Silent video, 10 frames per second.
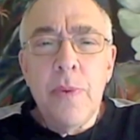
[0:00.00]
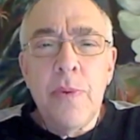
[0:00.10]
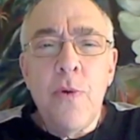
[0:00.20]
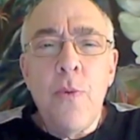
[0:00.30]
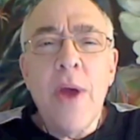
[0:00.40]

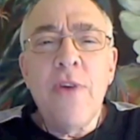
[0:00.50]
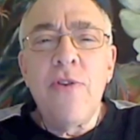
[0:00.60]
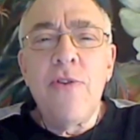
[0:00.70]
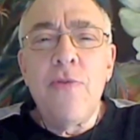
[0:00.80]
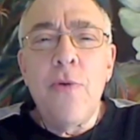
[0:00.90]

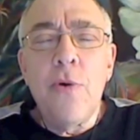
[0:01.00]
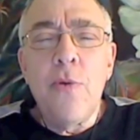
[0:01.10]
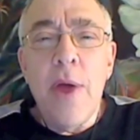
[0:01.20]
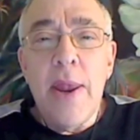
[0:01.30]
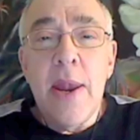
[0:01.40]
directions for
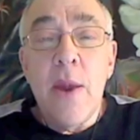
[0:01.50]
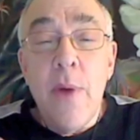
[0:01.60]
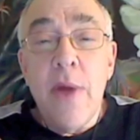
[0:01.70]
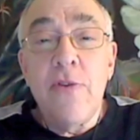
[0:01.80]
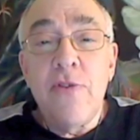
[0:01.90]
creating a
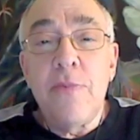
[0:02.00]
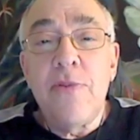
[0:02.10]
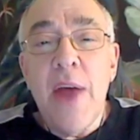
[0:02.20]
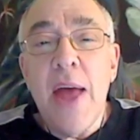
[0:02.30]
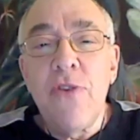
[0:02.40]
rather
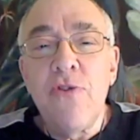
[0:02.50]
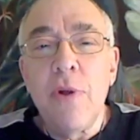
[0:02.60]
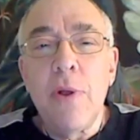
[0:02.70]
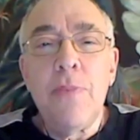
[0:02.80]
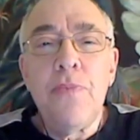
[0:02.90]

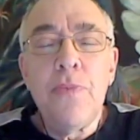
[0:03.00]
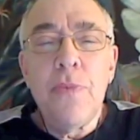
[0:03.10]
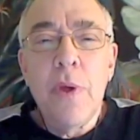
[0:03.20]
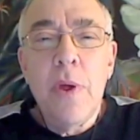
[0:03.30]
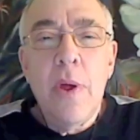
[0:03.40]
substantial
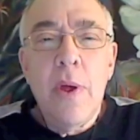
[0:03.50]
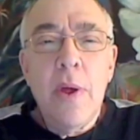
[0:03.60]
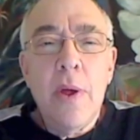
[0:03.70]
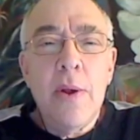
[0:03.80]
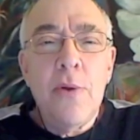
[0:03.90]

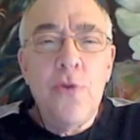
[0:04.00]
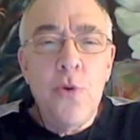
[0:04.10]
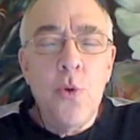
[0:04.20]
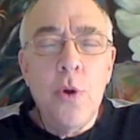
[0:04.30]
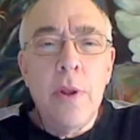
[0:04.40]

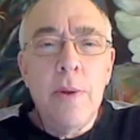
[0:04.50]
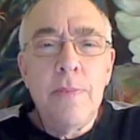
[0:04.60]
tool.